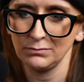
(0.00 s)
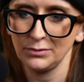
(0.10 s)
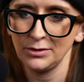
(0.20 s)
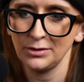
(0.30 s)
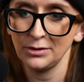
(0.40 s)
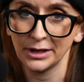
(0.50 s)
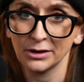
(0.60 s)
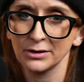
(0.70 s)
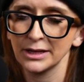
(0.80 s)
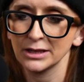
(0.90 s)

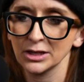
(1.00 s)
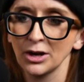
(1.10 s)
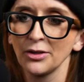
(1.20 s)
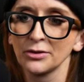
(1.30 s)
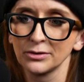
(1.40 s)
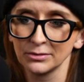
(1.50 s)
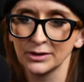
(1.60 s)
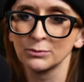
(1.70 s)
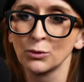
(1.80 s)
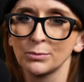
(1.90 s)
thicker, like the color
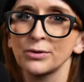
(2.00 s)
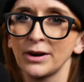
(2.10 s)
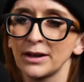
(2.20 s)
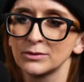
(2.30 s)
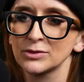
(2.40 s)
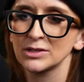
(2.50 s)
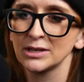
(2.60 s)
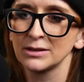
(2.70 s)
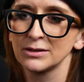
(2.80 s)
is more pronounced here.